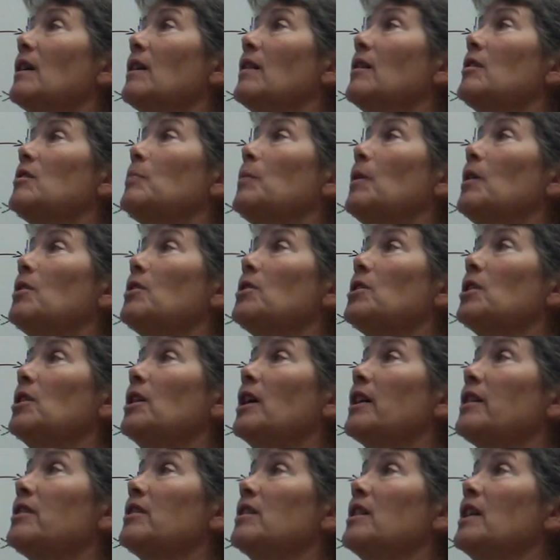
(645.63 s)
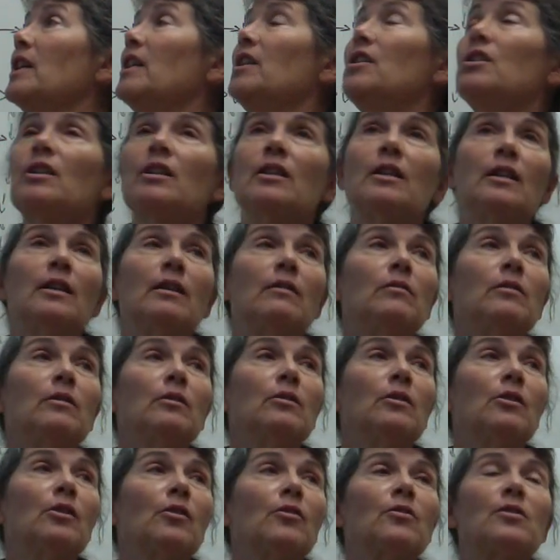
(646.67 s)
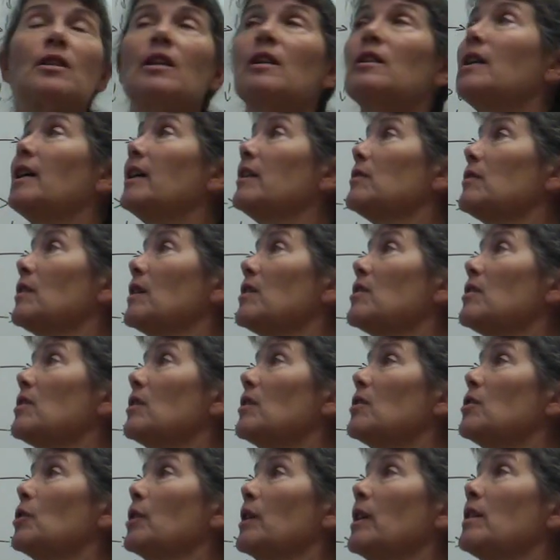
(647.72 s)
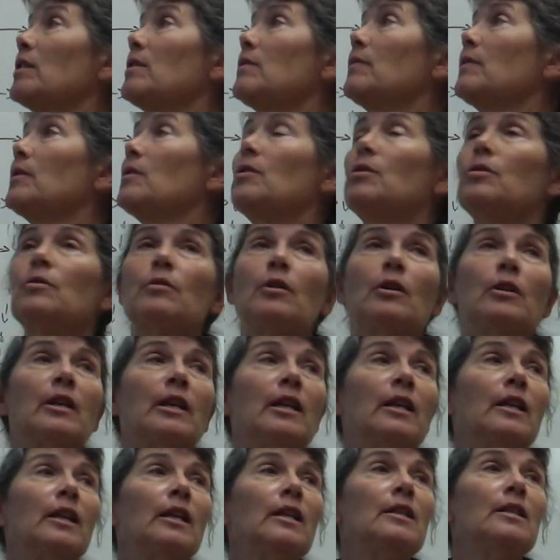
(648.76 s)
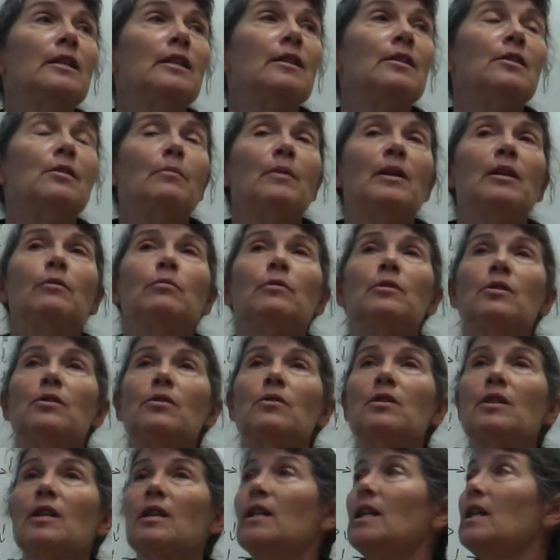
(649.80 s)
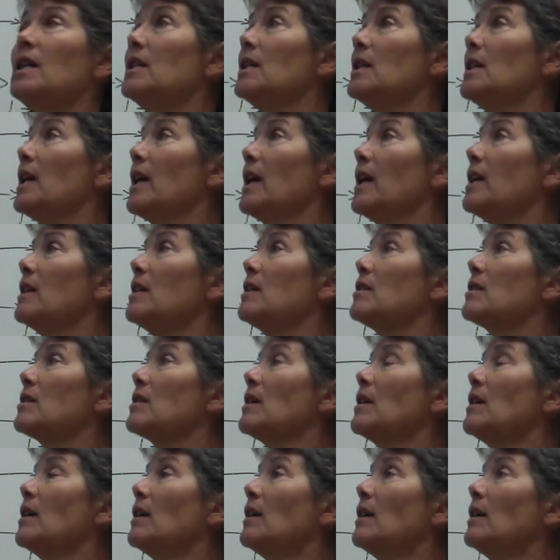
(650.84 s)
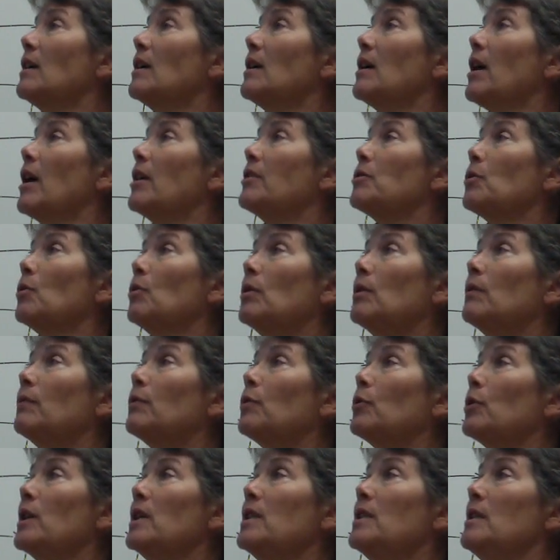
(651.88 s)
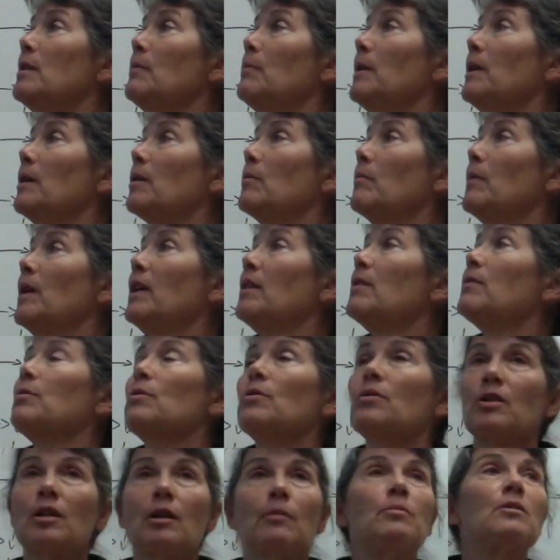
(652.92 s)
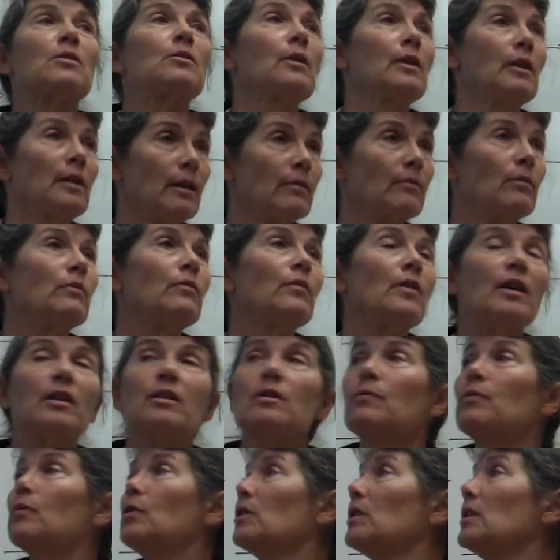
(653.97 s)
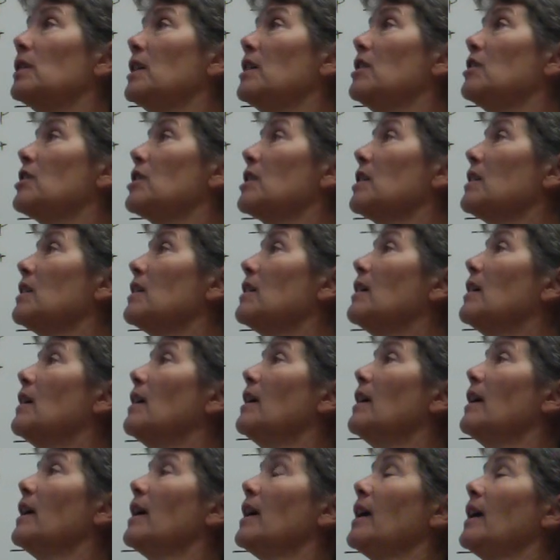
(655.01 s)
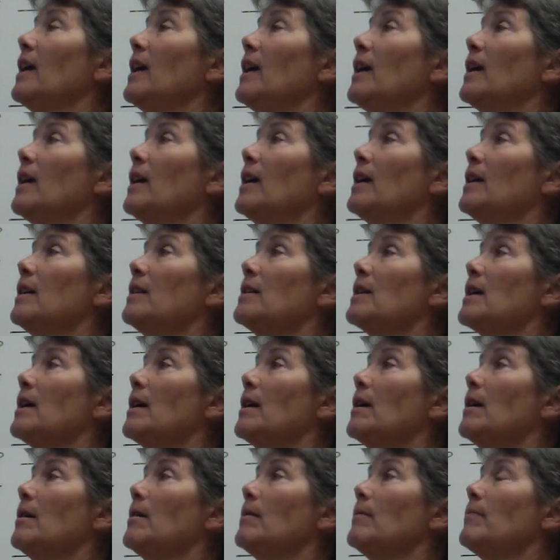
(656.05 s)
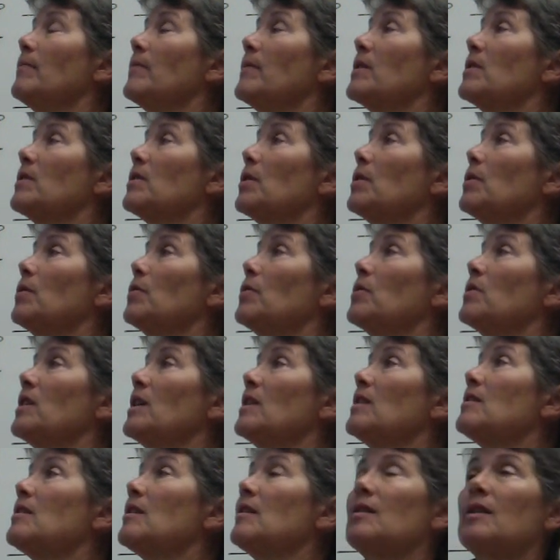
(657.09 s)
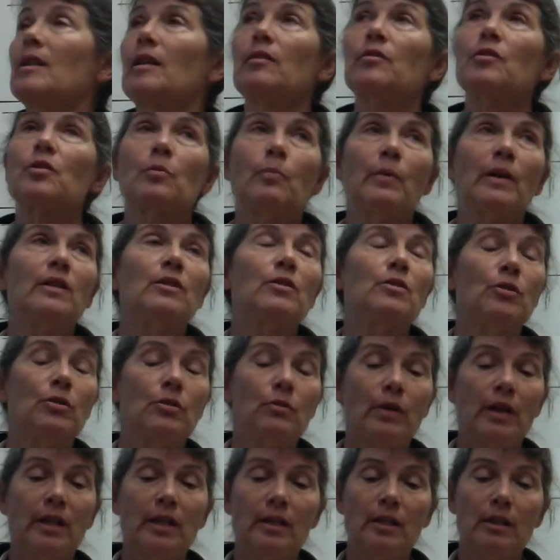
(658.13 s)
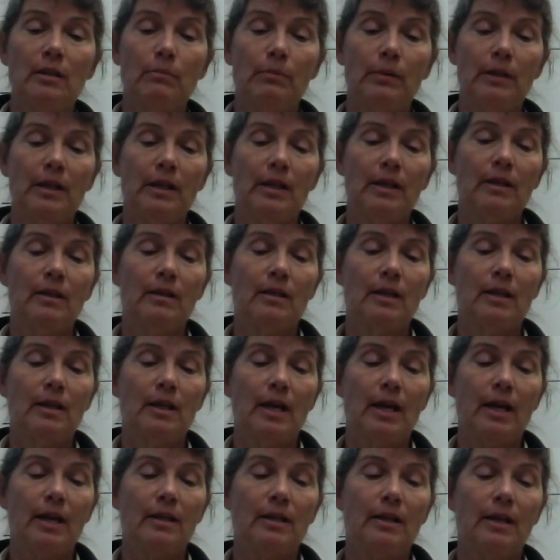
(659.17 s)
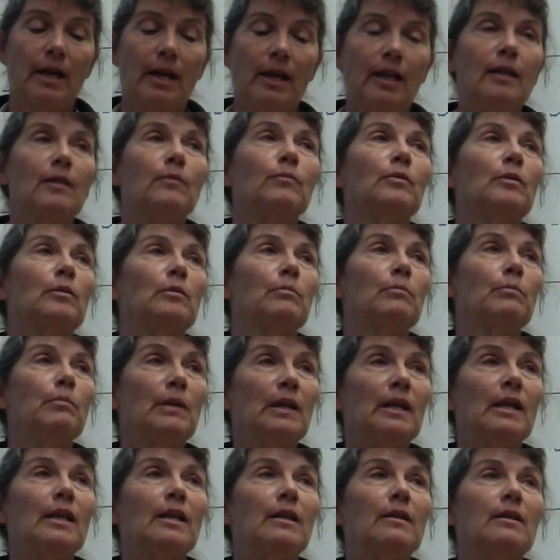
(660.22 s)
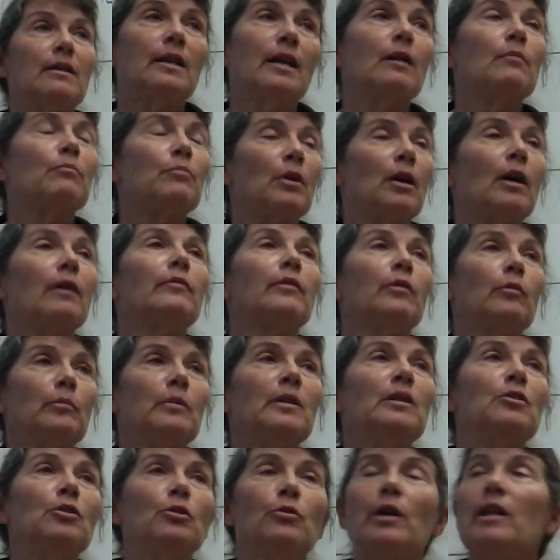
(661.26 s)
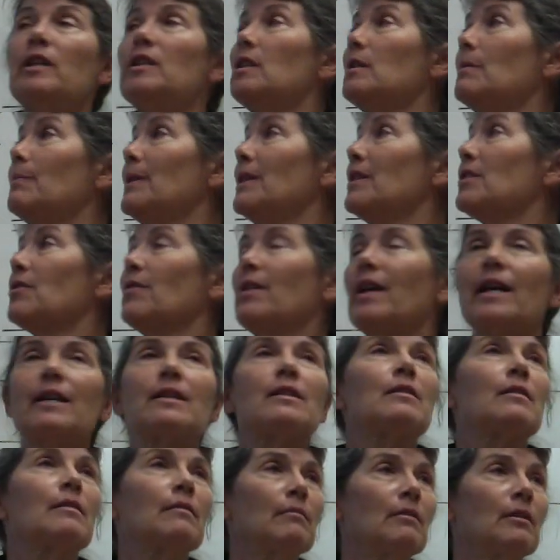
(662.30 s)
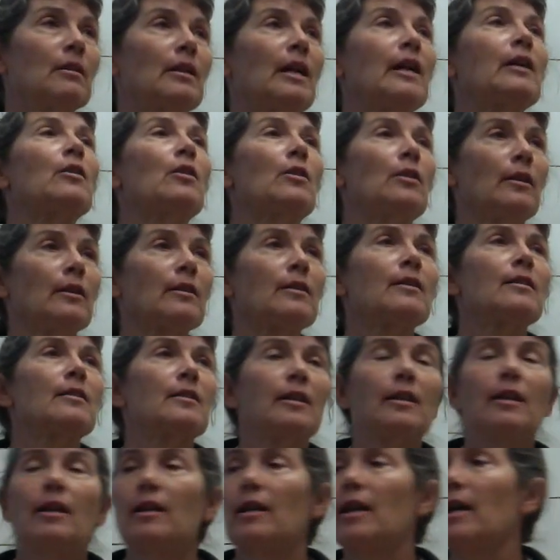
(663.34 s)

It's partial oxidation of glucose. The electrons are transferred to our NAD to make reduced NADH. A total of 4 ATP are made through substrate level phosphorylation. And um, so since the cell spent 2 ATP, the net gain will be, net profit will be 2 ATP. So that's glycolysis in a